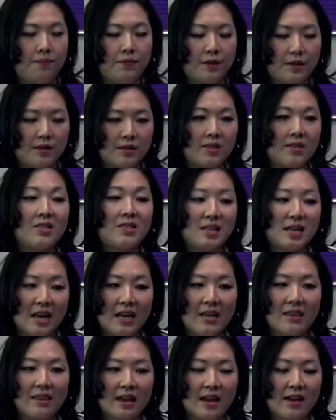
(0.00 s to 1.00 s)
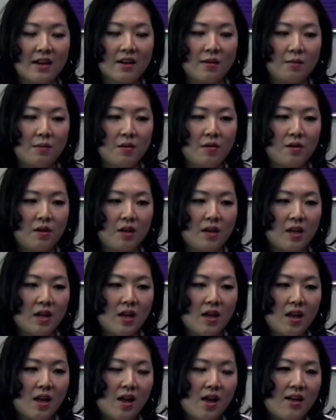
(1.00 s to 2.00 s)
sustain that
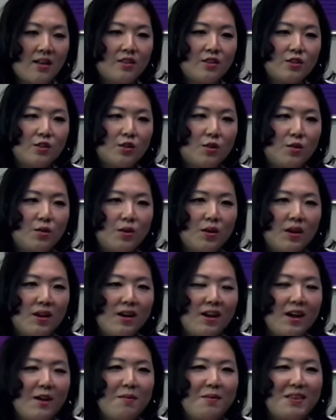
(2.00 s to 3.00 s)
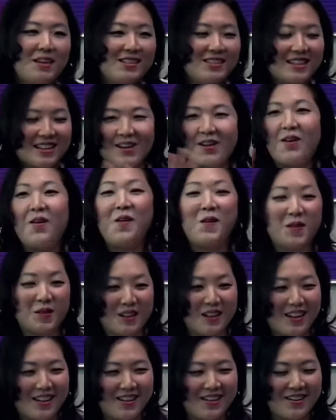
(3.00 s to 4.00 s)
community and so i mean that's like a
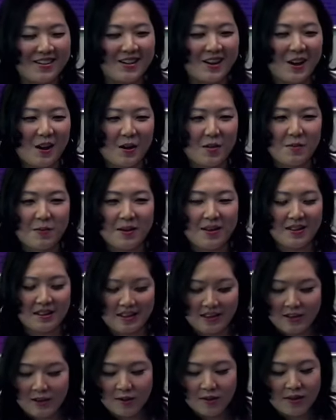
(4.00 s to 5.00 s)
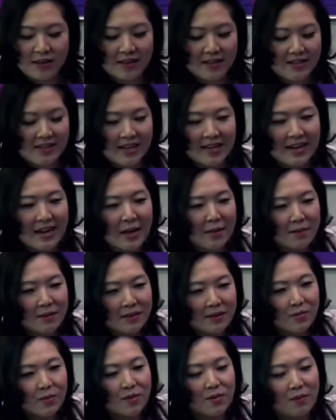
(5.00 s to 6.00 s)
whole other talk but you know that
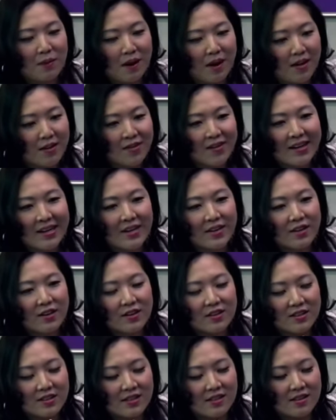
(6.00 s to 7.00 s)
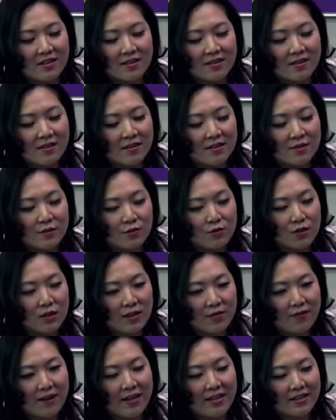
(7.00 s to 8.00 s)
dynamics with moderators is
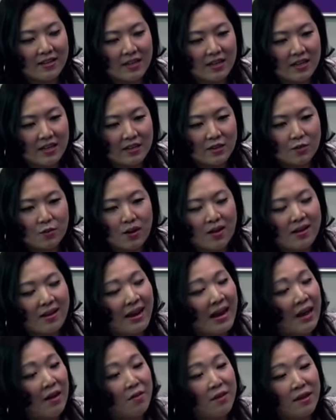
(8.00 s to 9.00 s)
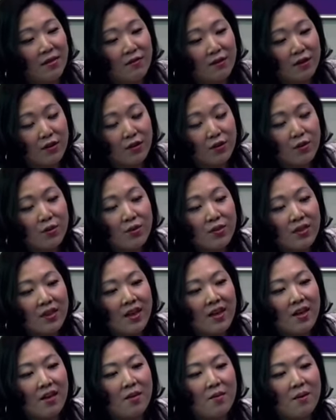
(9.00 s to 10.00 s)
really fascinating as well and how they recruit
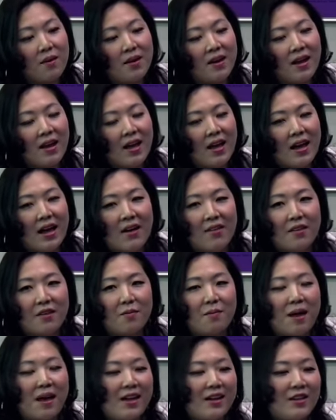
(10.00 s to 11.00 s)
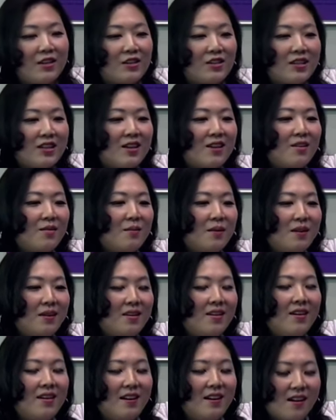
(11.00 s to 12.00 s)
them and how they manage them
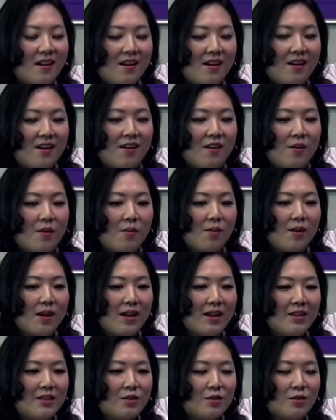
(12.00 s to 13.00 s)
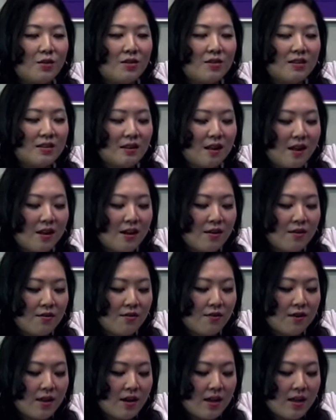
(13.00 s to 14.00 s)
and um, so there's a lot
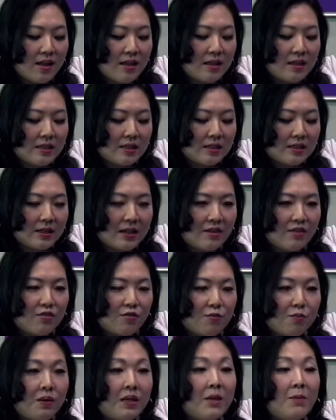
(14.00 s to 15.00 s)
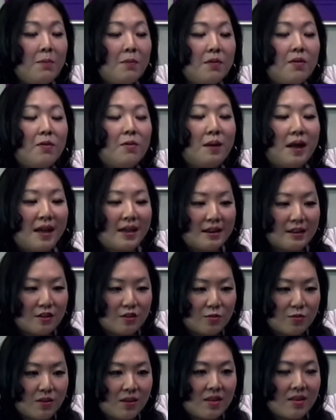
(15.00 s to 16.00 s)
of this kind of people
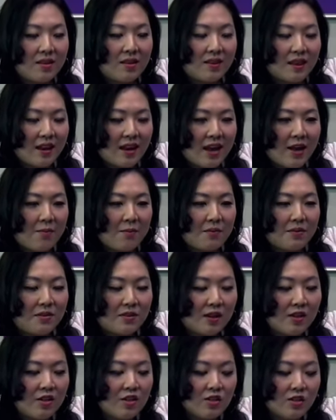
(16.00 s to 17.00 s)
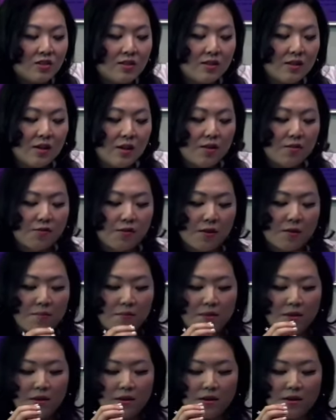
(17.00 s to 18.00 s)
management that happens not just
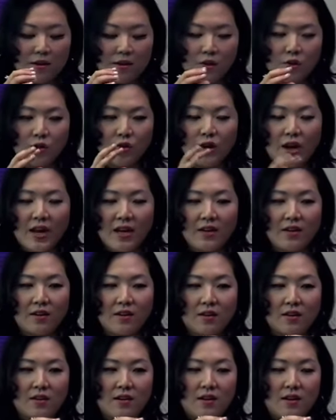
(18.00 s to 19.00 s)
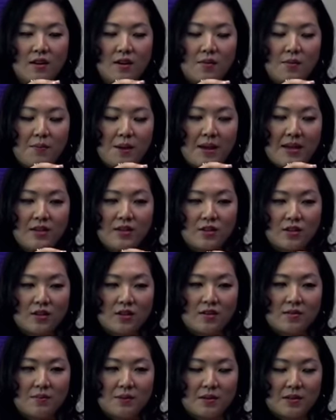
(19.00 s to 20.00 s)
from the creator
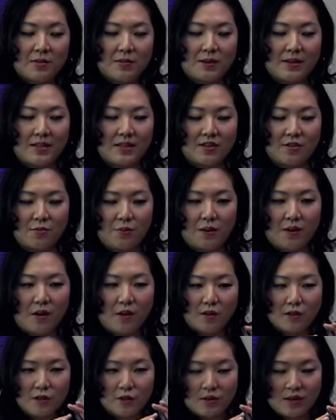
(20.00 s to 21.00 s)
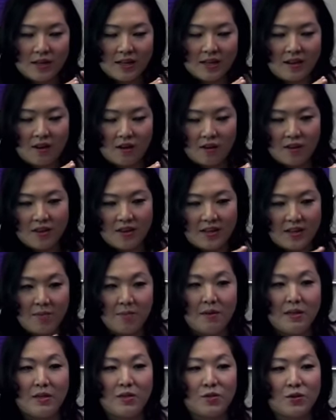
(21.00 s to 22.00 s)
patron perspective, but also like all the
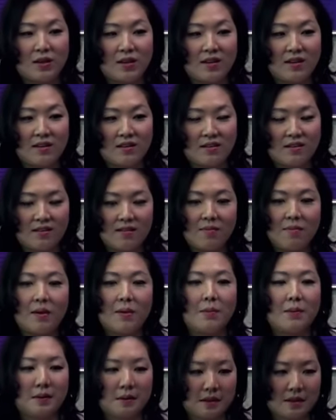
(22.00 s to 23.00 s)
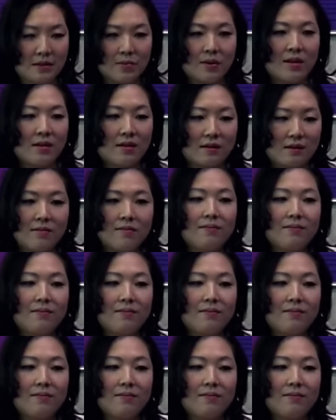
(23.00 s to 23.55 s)
in between people as well.